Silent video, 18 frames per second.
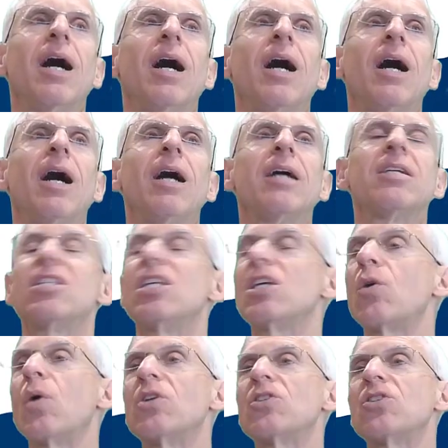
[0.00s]

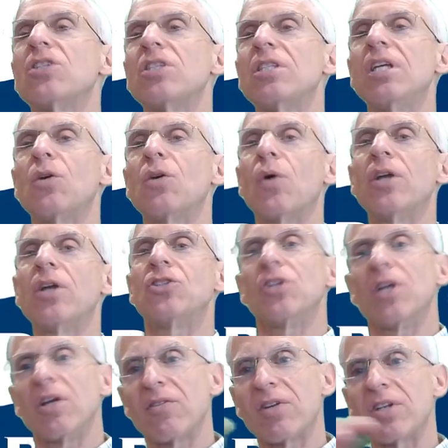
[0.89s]
Sequence to
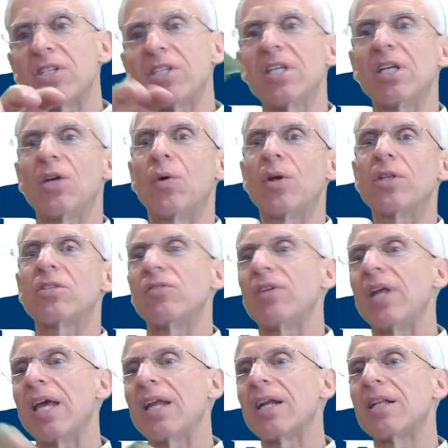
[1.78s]
sequence, you give it a
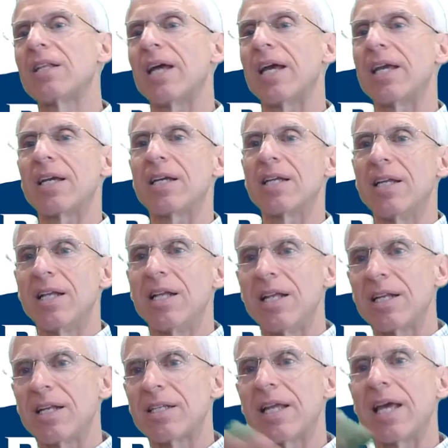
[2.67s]
sequence of data
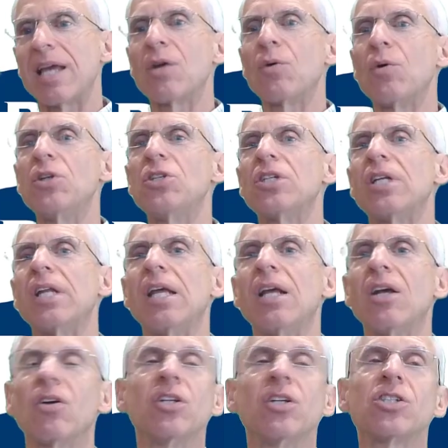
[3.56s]
like
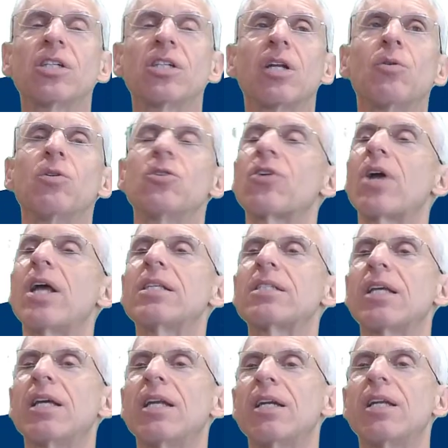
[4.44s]
language in English and it
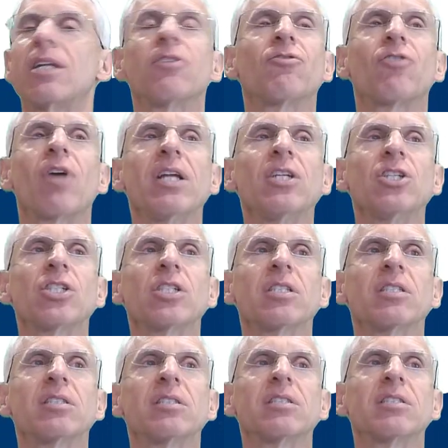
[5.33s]
would translate it into
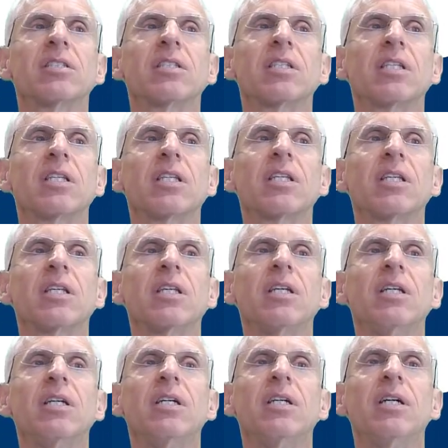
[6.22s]
French.
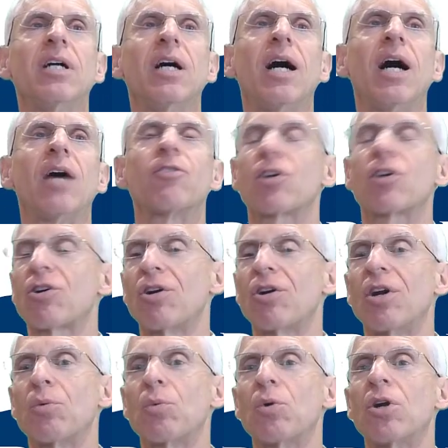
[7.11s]

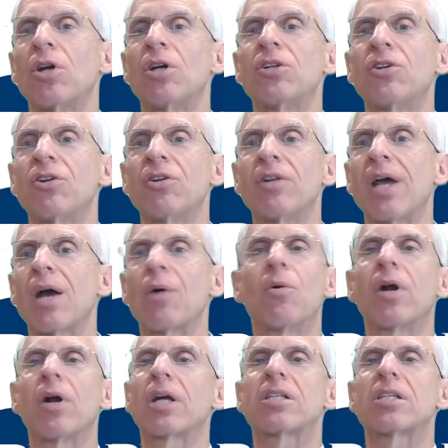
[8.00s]
Recurrent
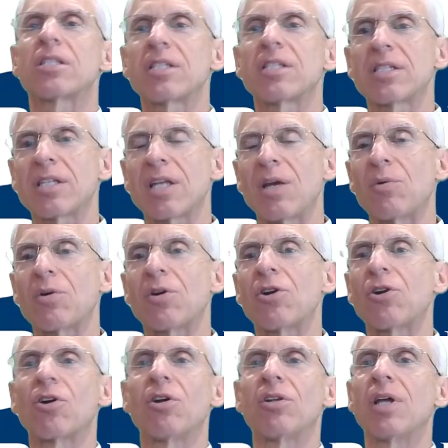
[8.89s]
neural networks,
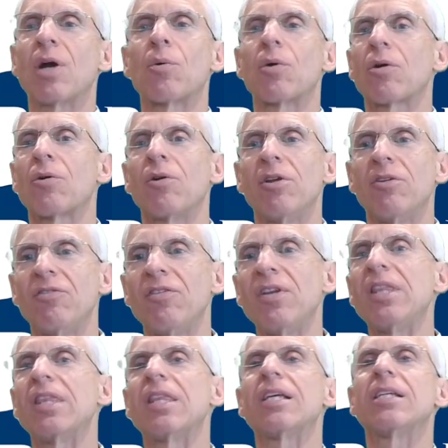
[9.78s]
they were a neural network
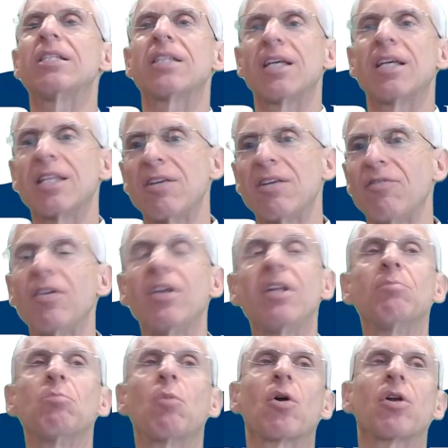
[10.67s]
where you feed things
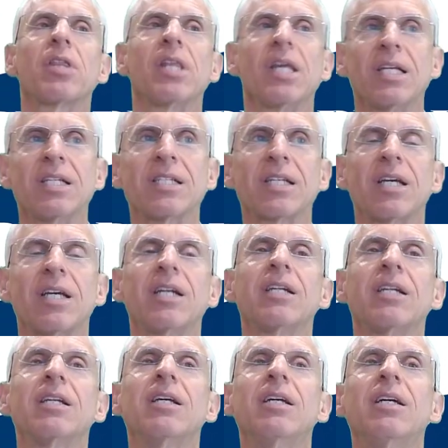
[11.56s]
in, you feed more
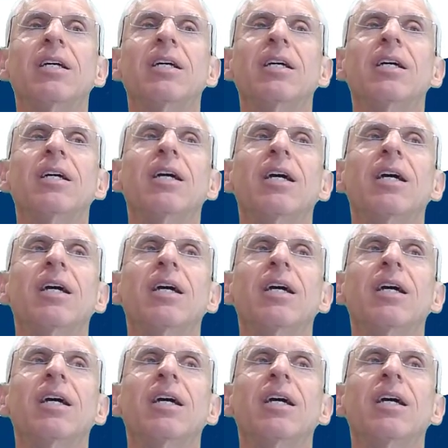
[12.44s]
things in,